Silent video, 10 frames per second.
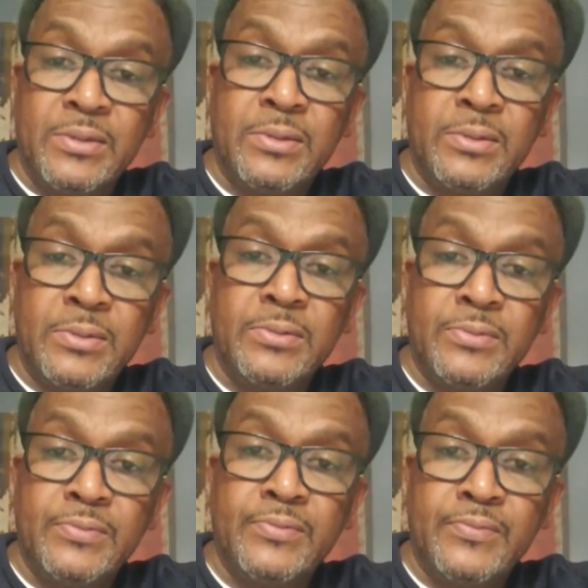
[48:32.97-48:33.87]

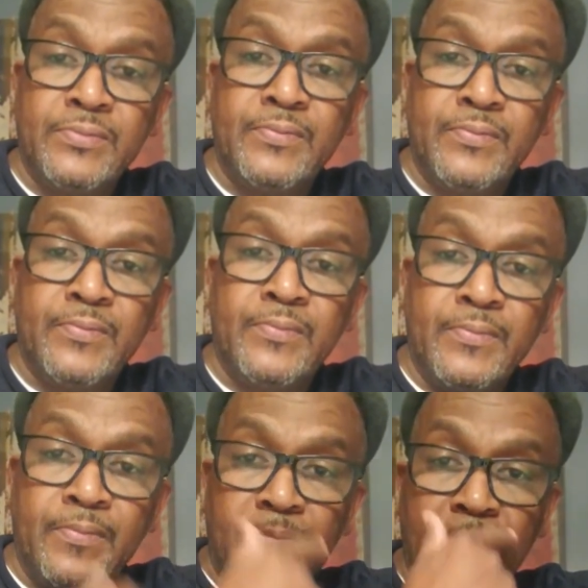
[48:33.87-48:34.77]

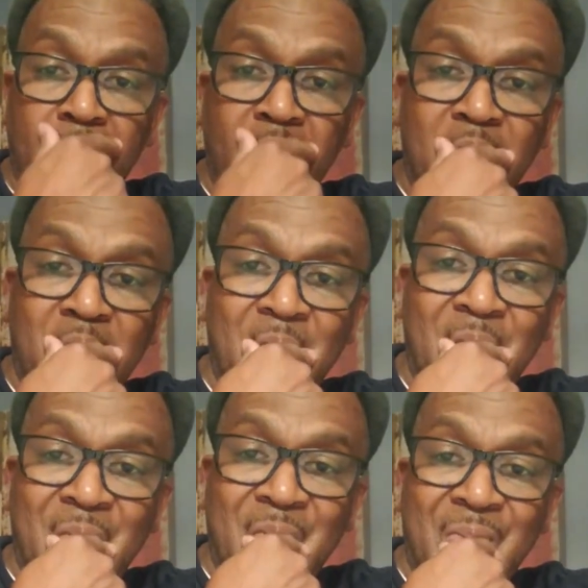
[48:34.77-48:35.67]

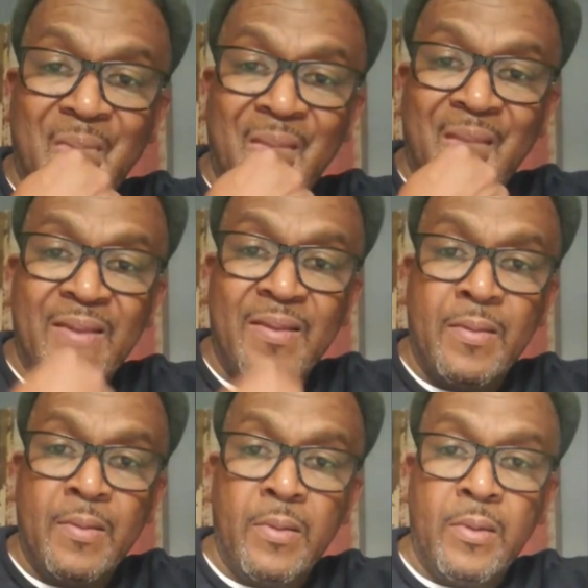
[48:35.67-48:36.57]

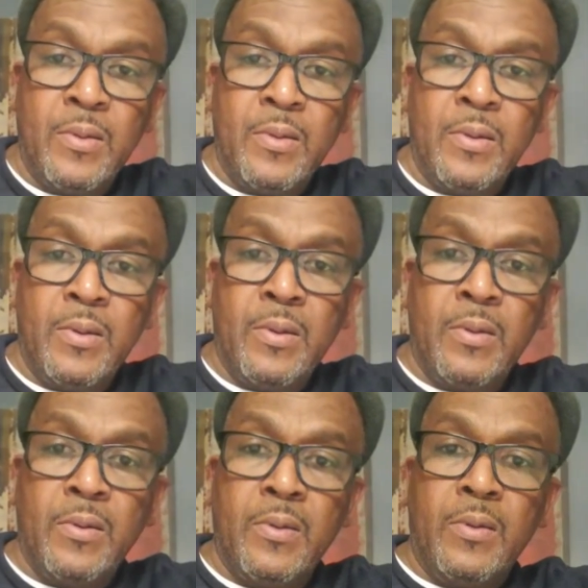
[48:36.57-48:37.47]

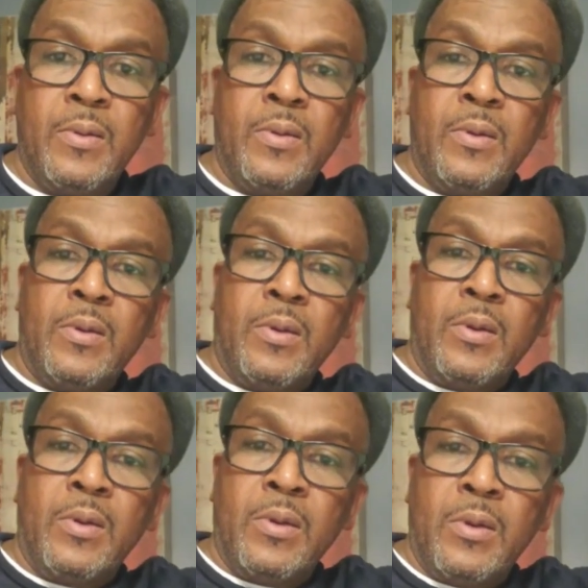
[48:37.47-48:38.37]

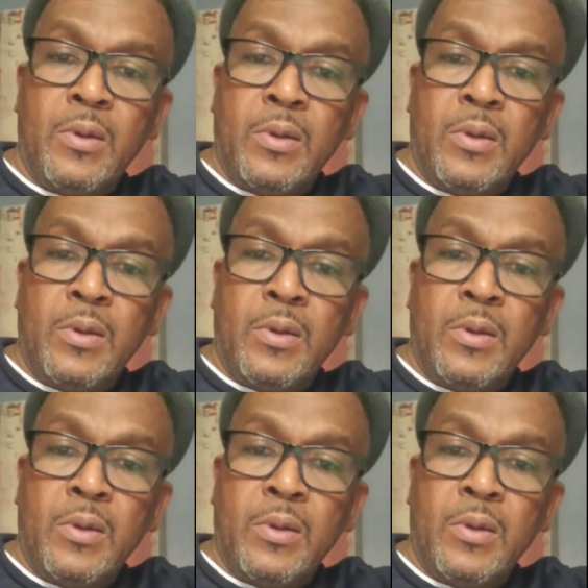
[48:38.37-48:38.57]
(silence)